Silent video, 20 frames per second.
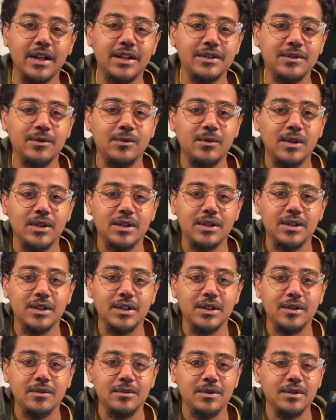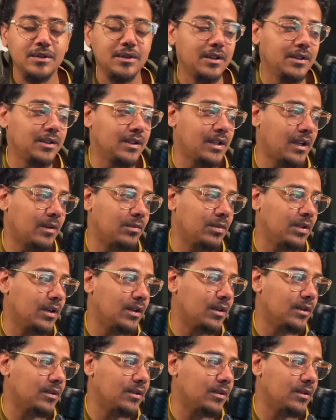him walking up. You know you gotta be old.